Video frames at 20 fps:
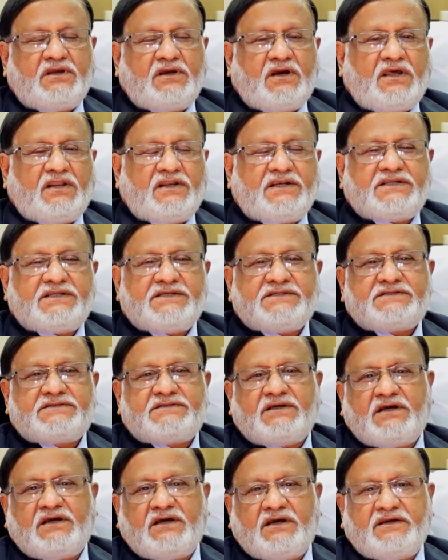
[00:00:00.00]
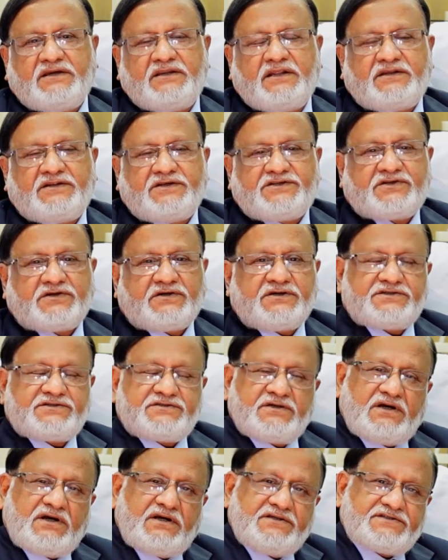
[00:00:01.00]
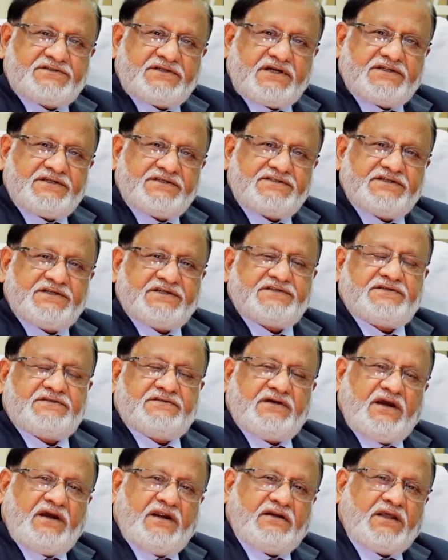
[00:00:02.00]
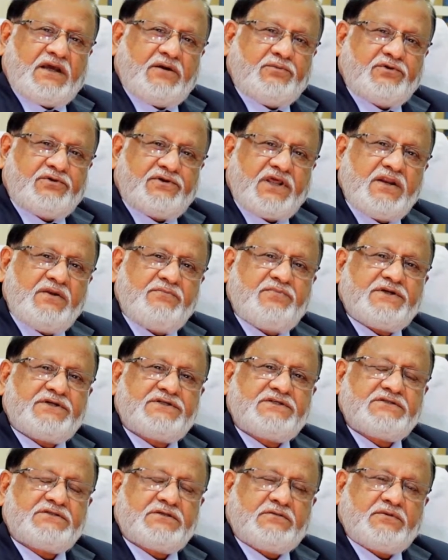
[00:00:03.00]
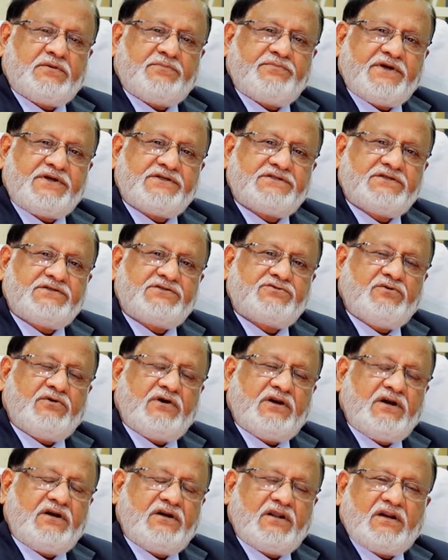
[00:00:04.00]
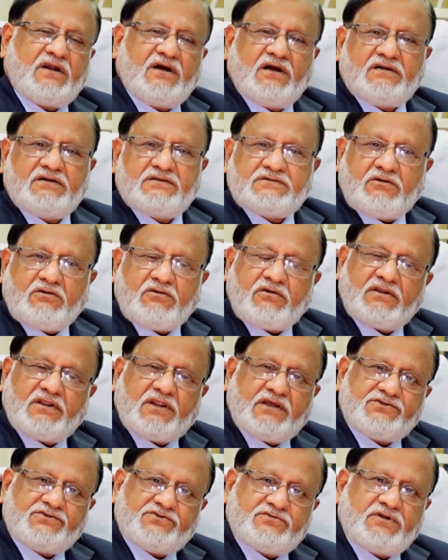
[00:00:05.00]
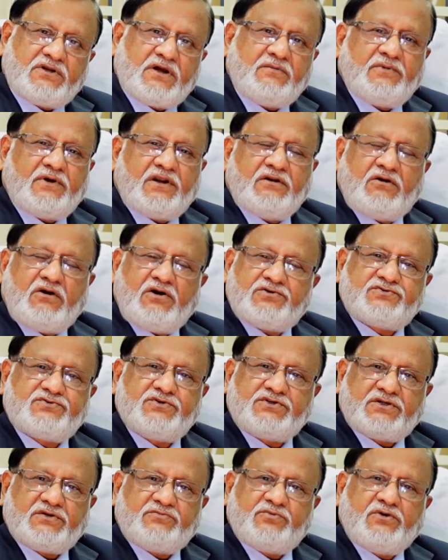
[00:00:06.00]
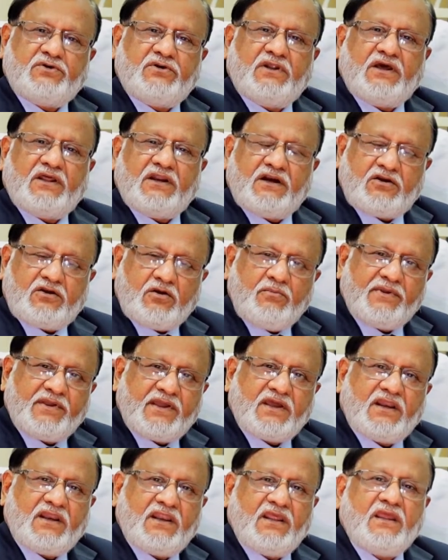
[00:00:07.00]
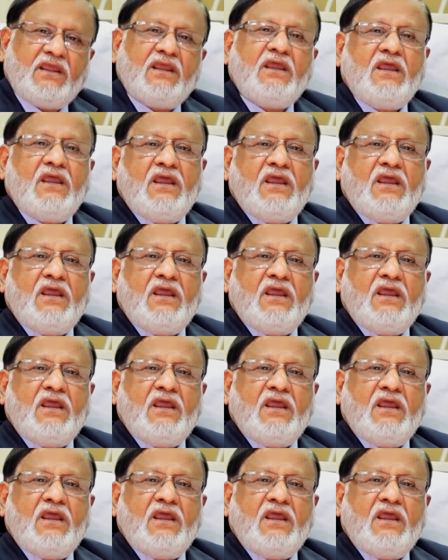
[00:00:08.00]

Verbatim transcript: And it is uh, in a research uh, statistics that about 10% of the patients who are undergone coronary angiogram are not suitable anatomically